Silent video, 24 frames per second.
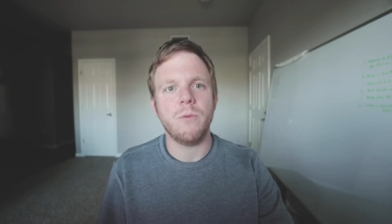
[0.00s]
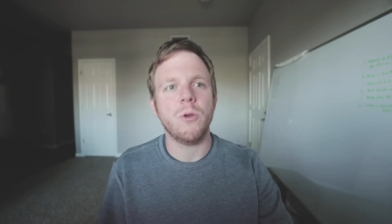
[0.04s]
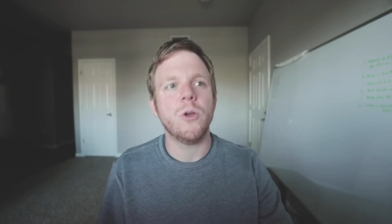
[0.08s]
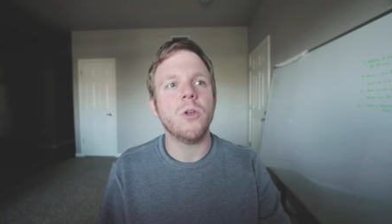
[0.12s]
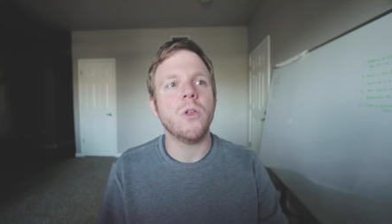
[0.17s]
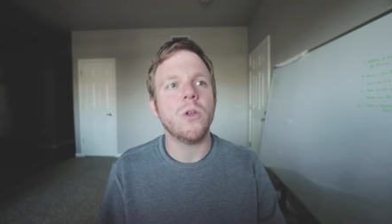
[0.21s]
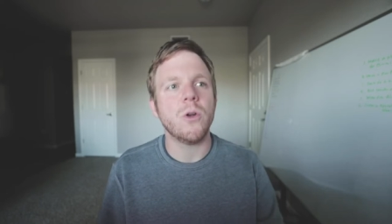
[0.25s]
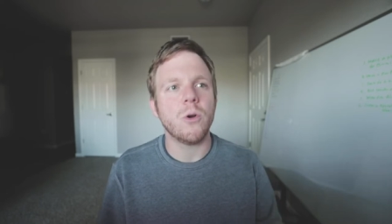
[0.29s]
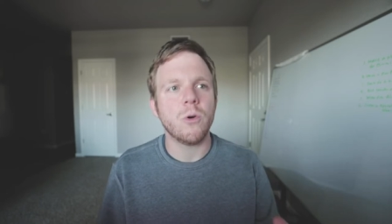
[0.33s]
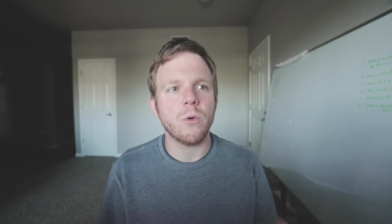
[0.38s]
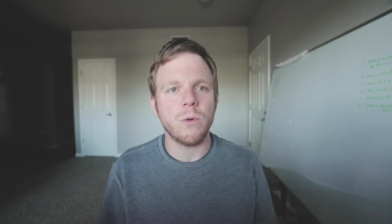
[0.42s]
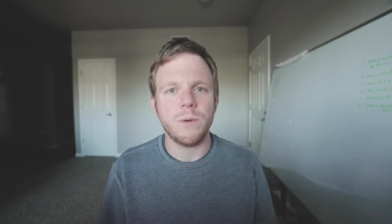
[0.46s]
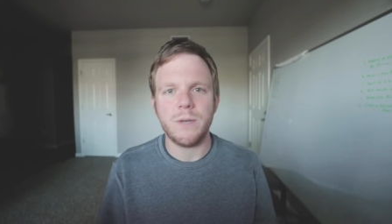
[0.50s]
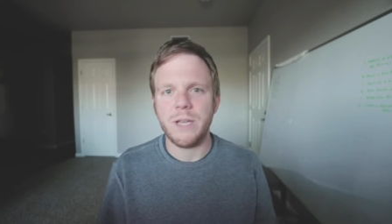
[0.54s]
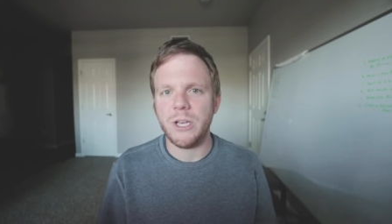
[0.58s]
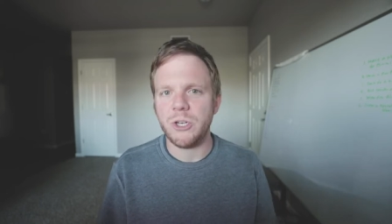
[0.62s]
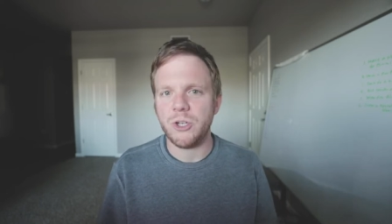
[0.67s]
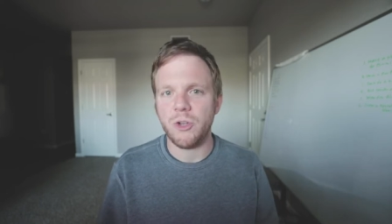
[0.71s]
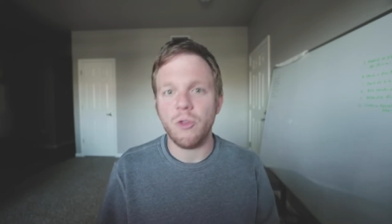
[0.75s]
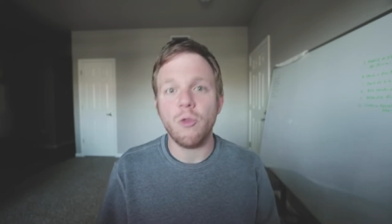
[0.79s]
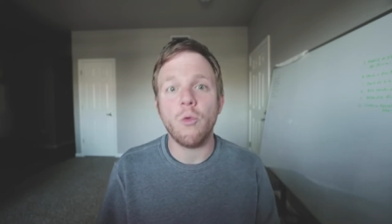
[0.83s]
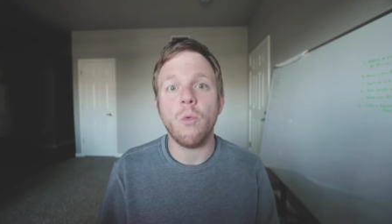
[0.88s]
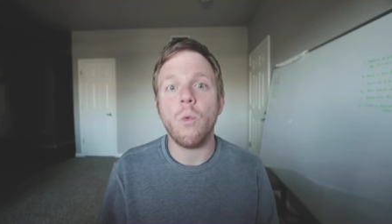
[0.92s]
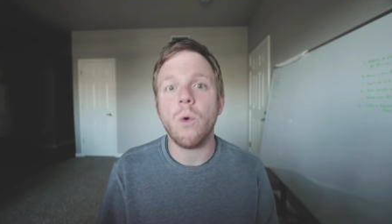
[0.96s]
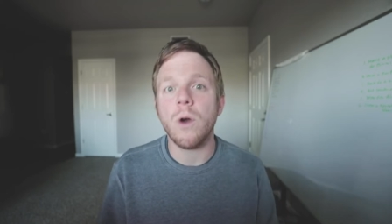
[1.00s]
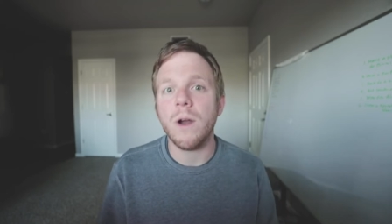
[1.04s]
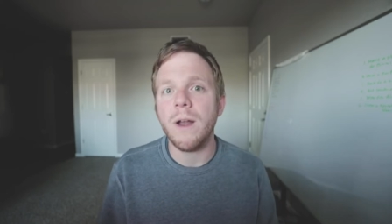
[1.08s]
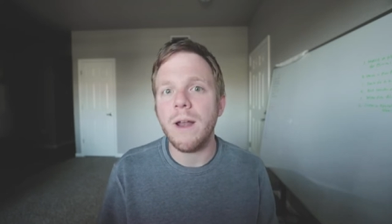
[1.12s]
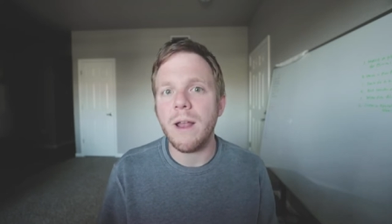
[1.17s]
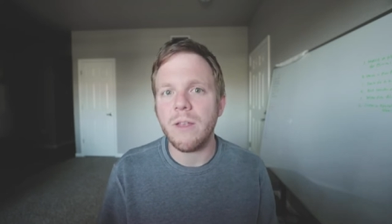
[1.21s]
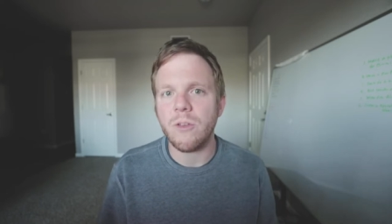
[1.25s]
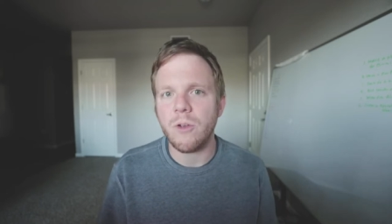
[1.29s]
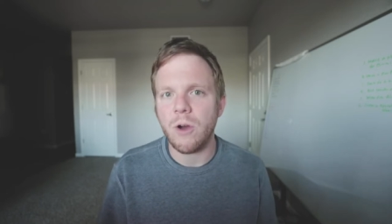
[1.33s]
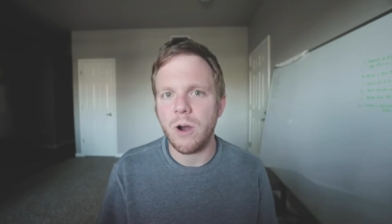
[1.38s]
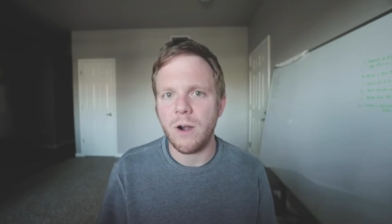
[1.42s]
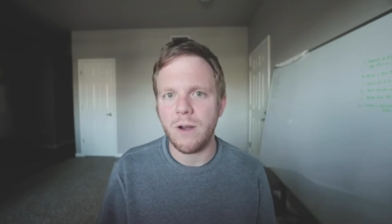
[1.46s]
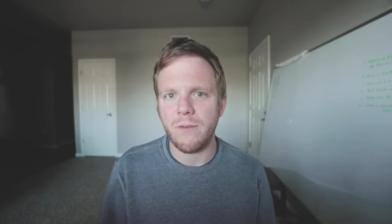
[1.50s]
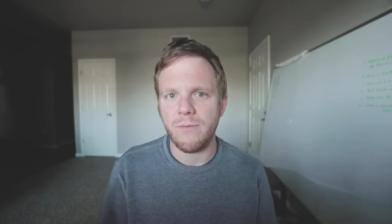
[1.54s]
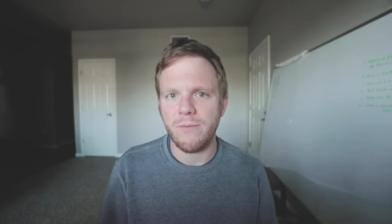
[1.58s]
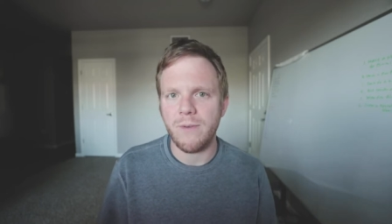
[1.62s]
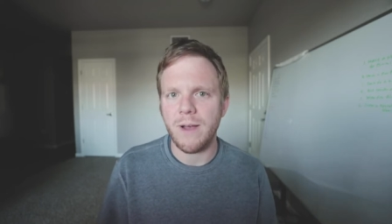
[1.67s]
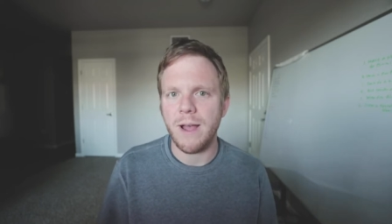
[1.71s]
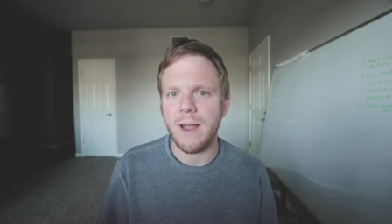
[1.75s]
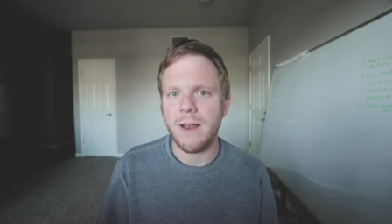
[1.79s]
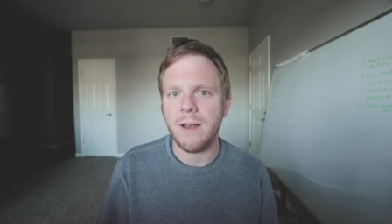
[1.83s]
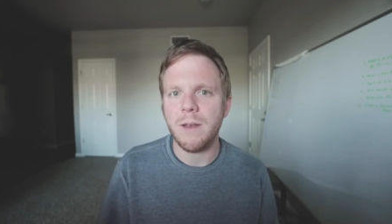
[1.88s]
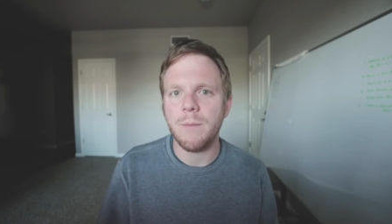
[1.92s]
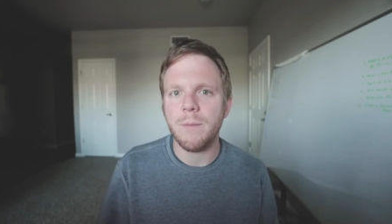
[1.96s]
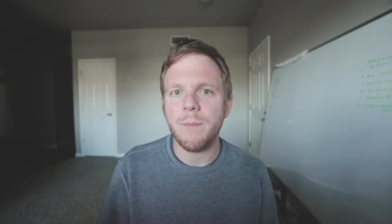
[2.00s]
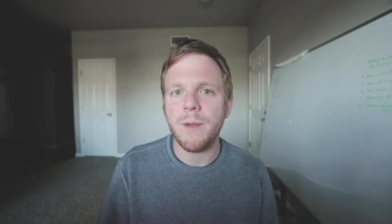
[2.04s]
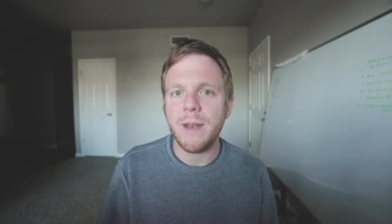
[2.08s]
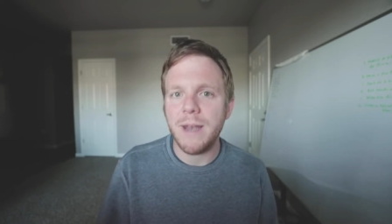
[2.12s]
clinical rotations weren't as hard to find.